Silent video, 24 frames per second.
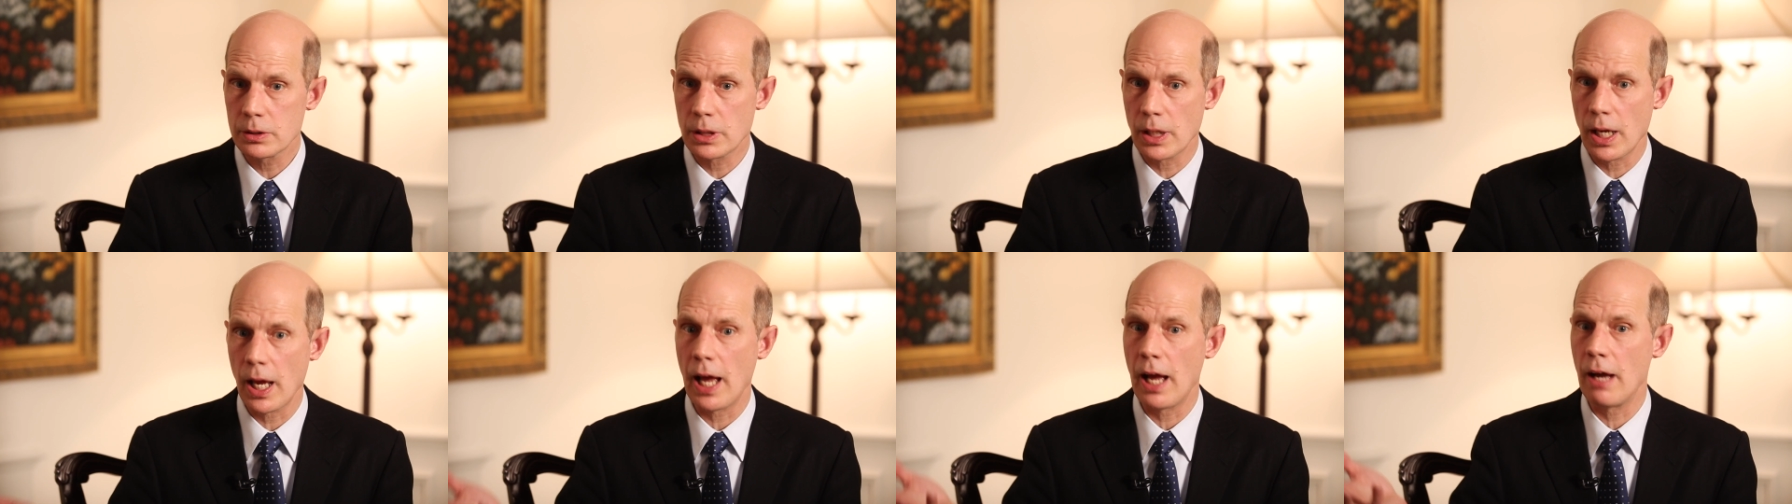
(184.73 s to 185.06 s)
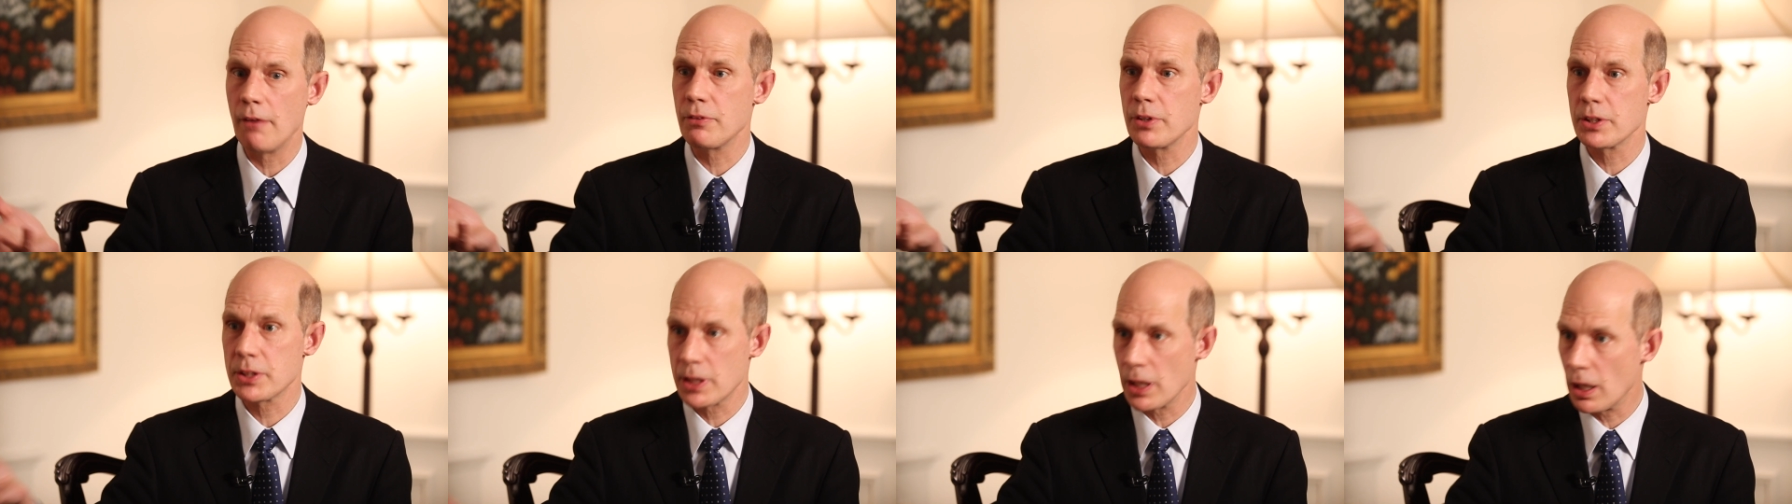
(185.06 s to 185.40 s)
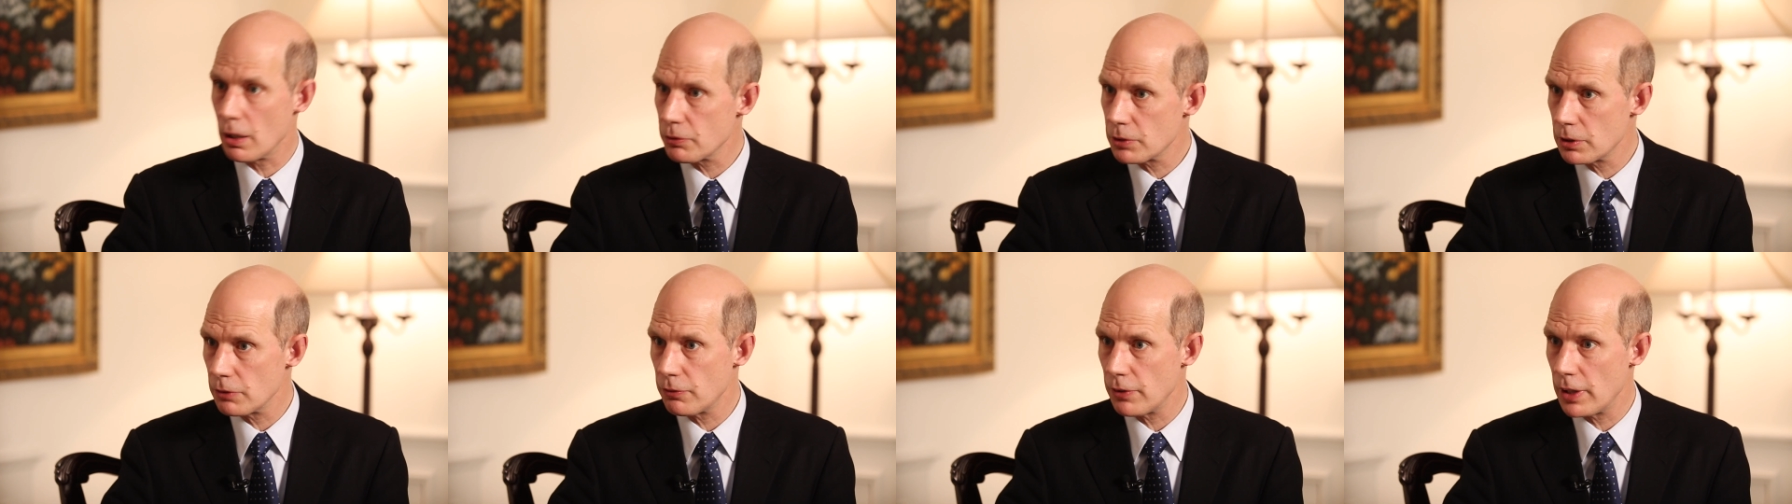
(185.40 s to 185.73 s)
to have the
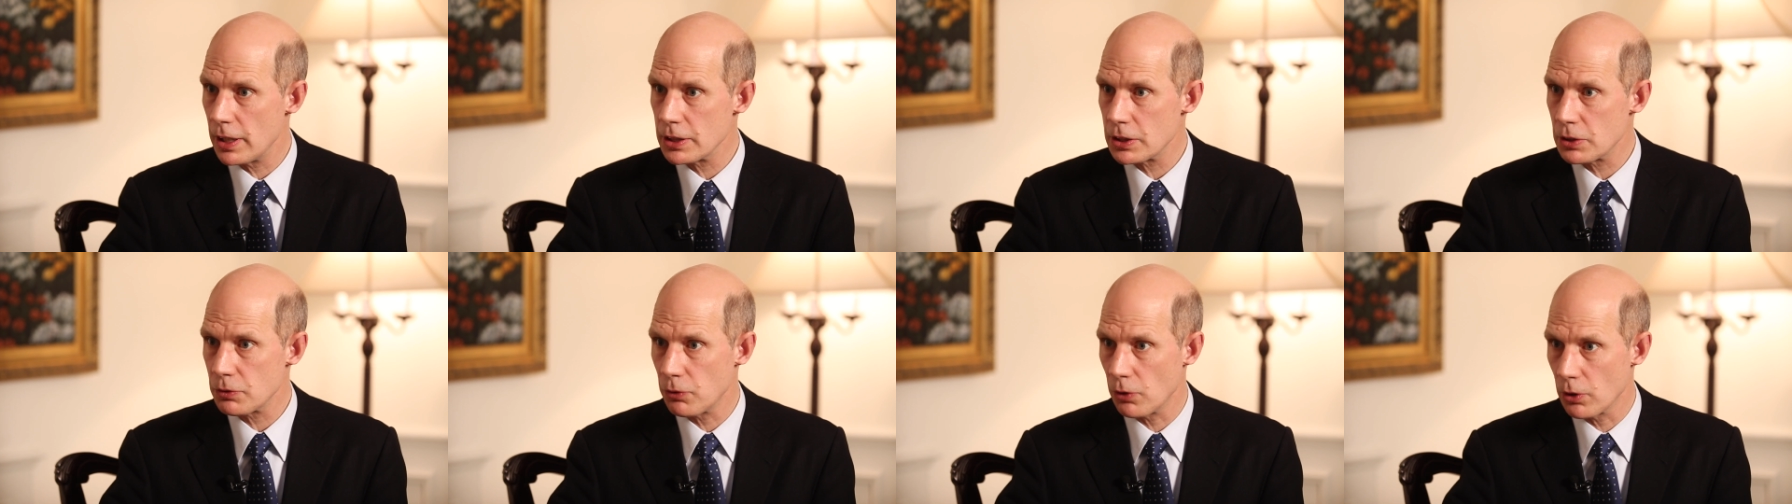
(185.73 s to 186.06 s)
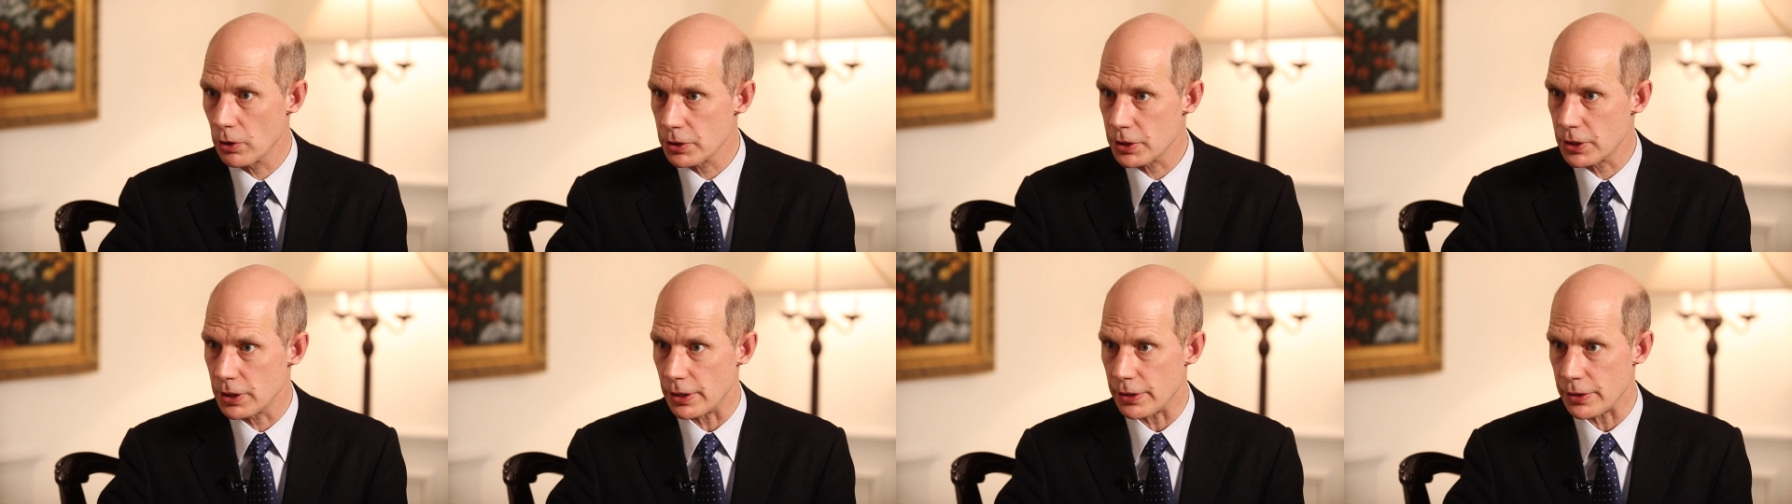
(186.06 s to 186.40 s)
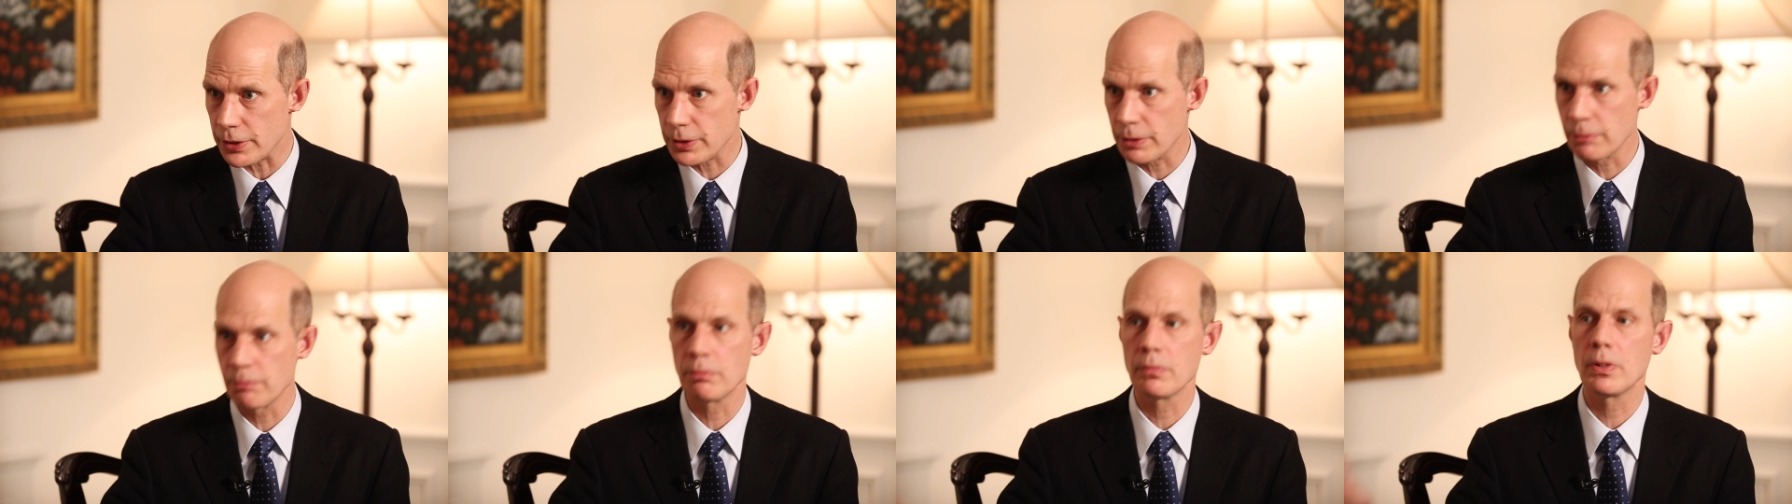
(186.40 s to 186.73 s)
self-defense
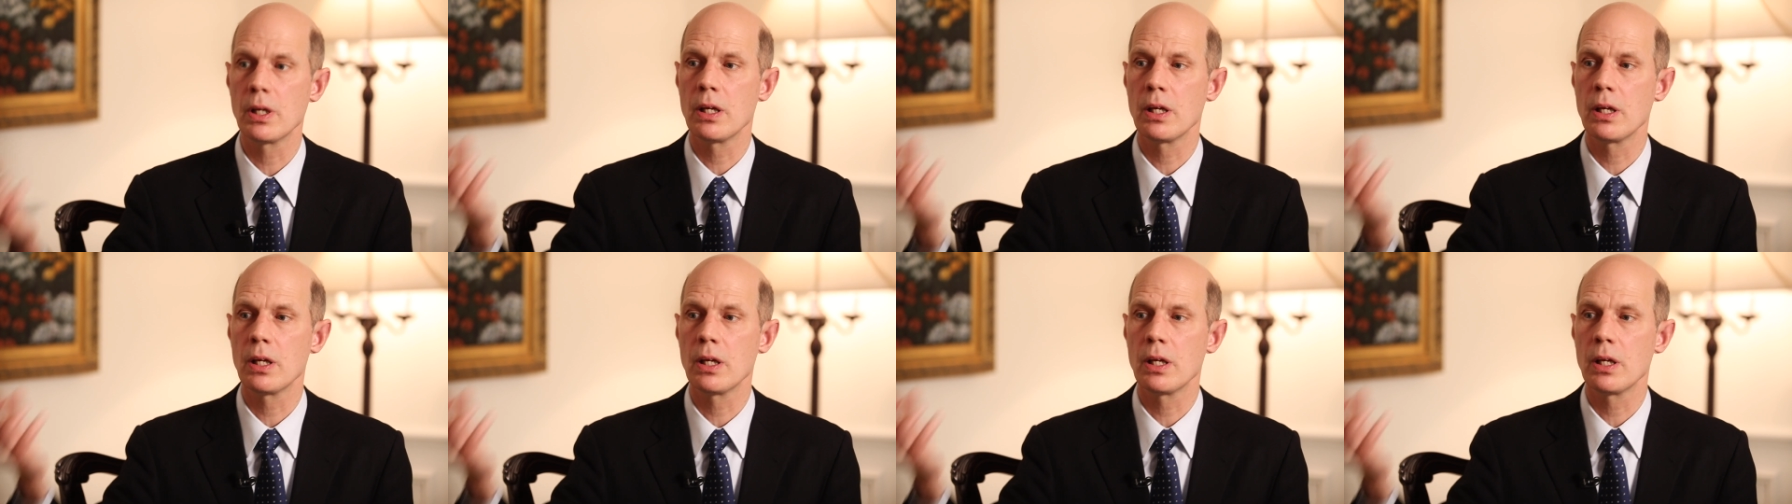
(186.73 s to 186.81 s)
forces?